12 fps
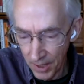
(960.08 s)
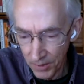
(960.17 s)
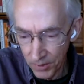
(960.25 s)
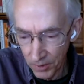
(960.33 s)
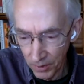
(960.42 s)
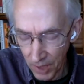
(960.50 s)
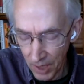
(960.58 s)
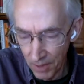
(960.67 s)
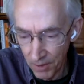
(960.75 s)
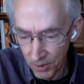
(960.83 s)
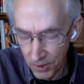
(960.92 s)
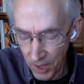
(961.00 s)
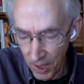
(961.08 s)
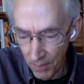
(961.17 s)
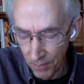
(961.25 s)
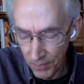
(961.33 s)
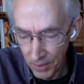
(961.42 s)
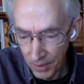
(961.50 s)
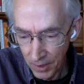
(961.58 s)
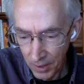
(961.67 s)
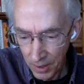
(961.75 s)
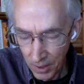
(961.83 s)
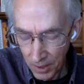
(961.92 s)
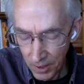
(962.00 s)
has a lot of the same
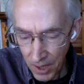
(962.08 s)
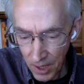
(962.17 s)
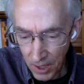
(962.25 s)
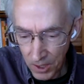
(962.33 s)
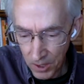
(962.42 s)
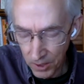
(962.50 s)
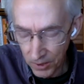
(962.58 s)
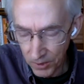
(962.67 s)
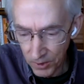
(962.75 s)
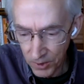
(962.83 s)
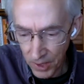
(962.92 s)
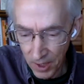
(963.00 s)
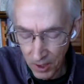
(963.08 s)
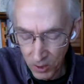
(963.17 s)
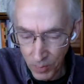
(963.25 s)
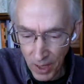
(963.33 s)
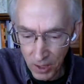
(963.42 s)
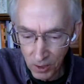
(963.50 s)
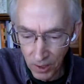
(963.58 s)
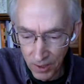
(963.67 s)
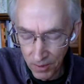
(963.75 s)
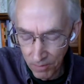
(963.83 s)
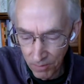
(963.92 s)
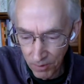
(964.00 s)
characters, especially
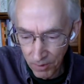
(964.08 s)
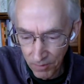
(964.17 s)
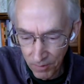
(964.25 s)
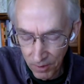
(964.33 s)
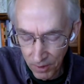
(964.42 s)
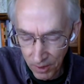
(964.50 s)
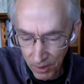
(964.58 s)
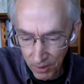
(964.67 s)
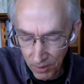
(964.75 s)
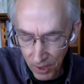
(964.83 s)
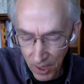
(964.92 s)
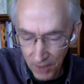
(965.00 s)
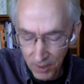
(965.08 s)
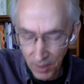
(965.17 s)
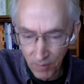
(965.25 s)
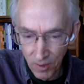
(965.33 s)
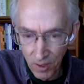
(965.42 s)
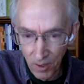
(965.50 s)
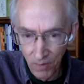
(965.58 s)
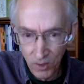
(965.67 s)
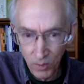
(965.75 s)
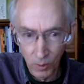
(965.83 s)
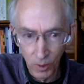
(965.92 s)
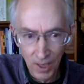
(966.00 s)
the, the, the concept of the
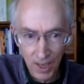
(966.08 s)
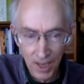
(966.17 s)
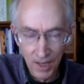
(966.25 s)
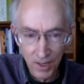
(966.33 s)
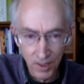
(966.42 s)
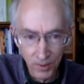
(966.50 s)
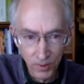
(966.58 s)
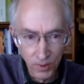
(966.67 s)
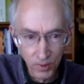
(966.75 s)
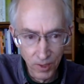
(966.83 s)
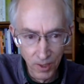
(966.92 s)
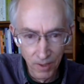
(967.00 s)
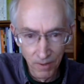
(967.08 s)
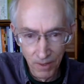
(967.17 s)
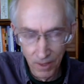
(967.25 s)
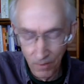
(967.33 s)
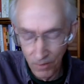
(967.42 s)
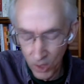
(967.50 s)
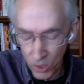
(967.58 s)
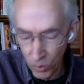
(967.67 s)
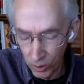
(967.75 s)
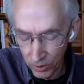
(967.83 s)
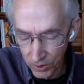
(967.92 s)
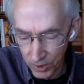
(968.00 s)
invisible hand is is that
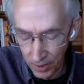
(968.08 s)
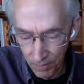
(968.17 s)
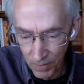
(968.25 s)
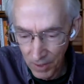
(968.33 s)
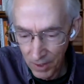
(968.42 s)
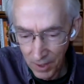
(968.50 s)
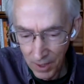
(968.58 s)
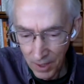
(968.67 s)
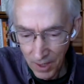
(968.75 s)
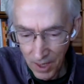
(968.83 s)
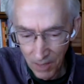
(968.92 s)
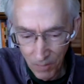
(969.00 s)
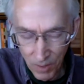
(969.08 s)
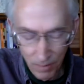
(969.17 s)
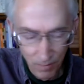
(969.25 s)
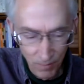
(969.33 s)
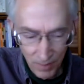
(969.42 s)
individuals can and to be